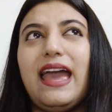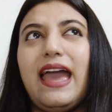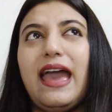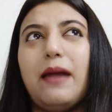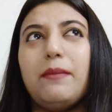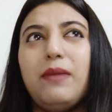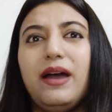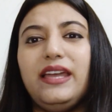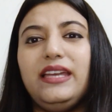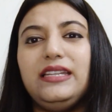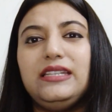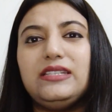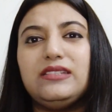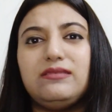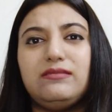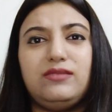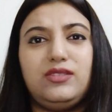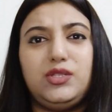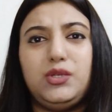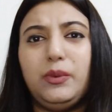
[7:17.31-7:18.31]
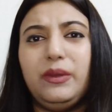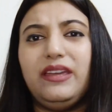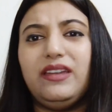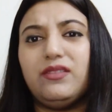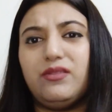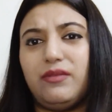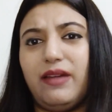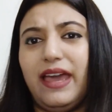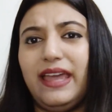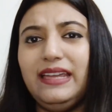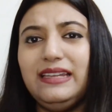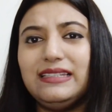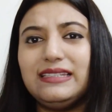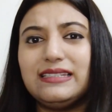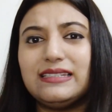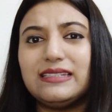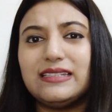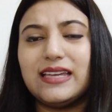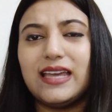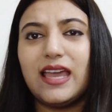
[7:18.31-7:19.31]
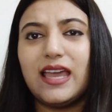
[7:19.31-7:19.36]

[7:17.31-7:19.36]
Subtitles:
am I doing right?